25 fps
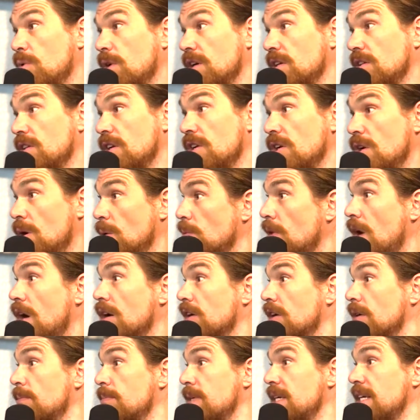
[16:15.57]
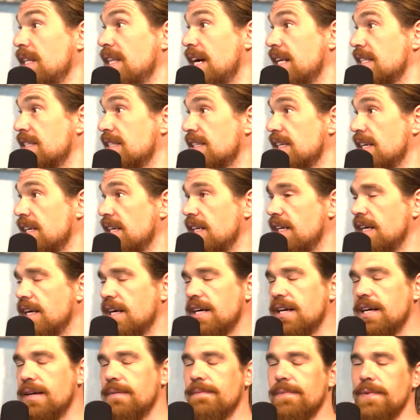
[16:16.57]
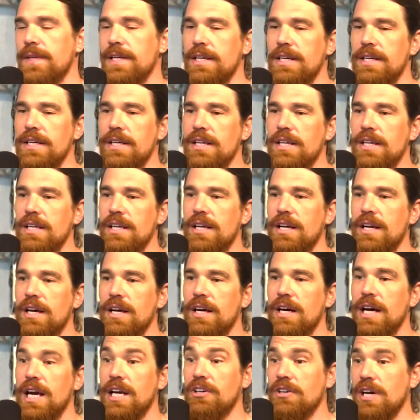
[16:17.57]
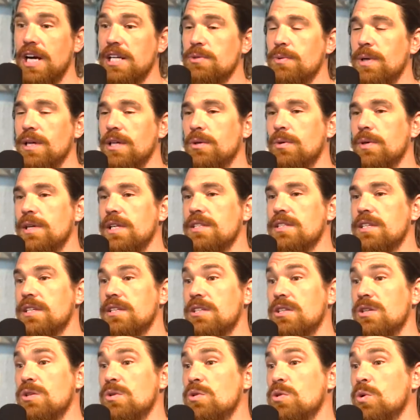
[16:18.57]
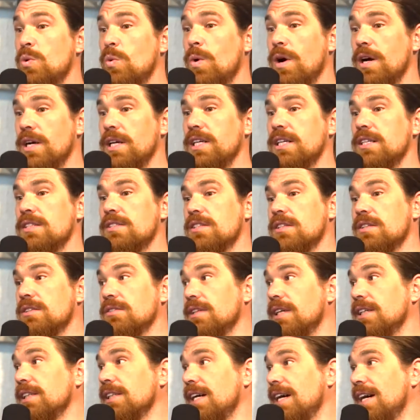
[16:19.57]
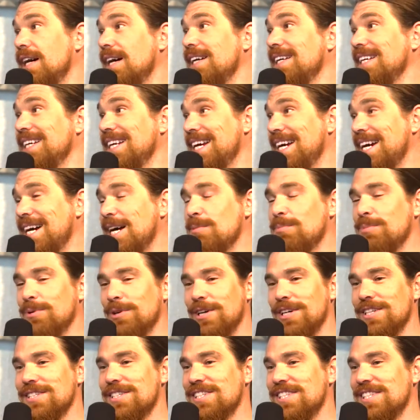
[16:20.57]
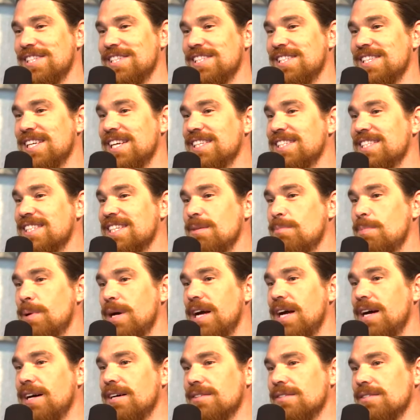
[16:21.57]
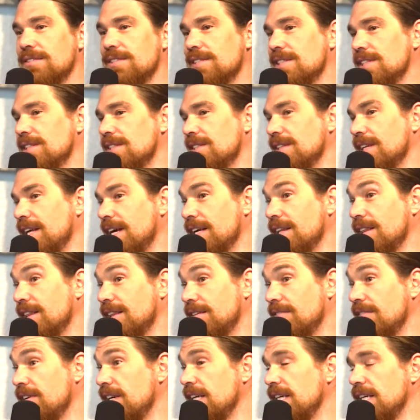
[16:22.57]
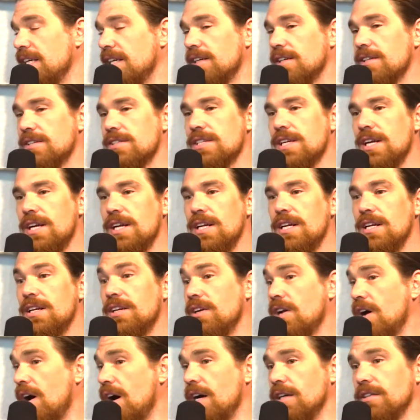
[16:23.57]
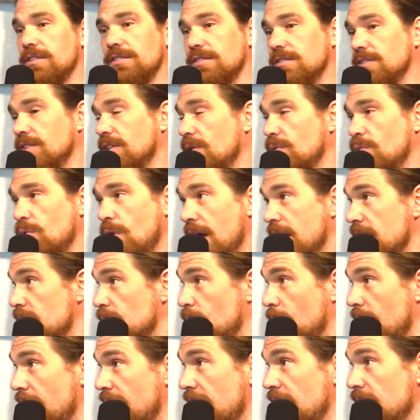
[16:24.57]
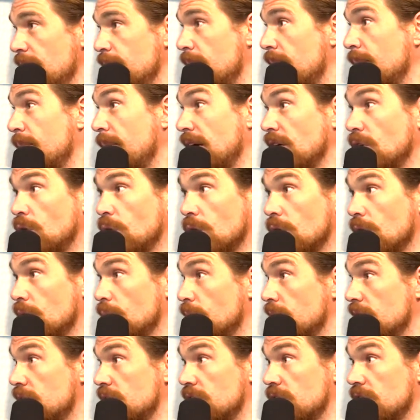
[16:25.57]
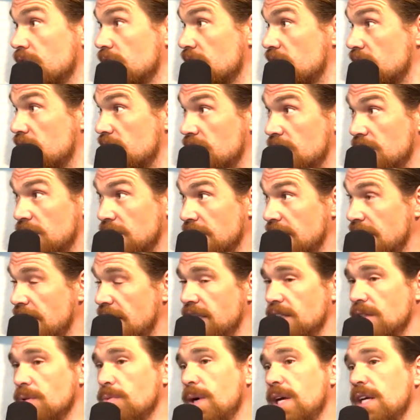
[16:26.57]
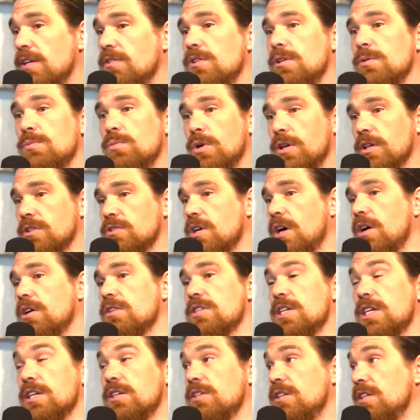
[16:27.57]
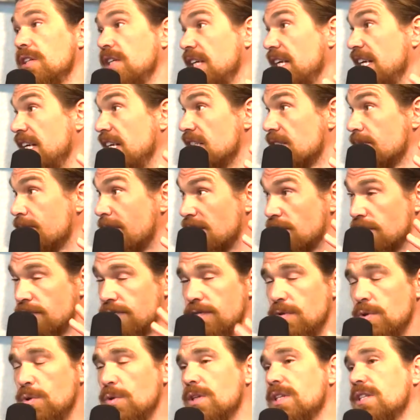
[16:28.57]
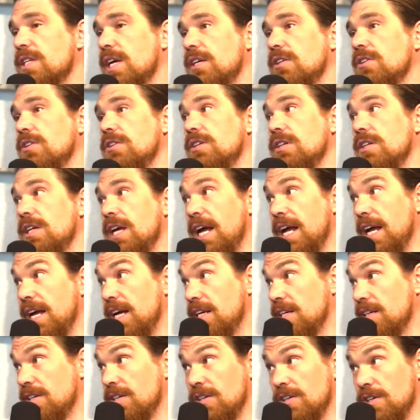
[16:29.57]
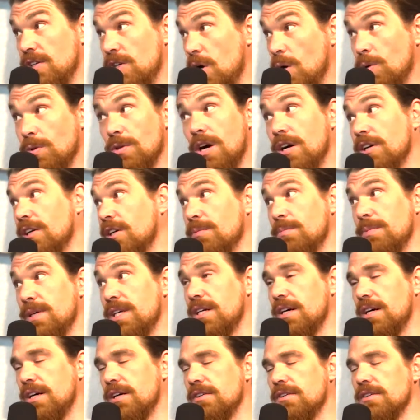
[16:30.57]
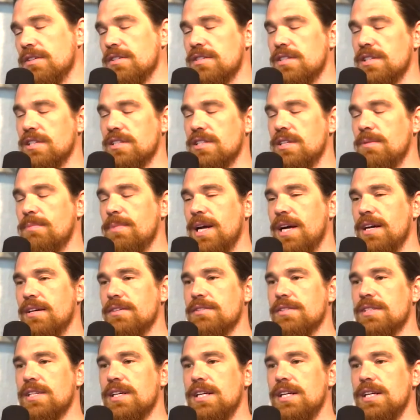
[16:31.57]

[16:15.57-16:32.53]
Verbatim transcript: no longer be that skinny guy. I graduated Queens at 220. So like, yeah, I put on 60 pounds in like 3 years, not the right way. But my goal was just to get in the weight room, work as hard as I could, eat as much food as I could, and no longer be 160 pounds.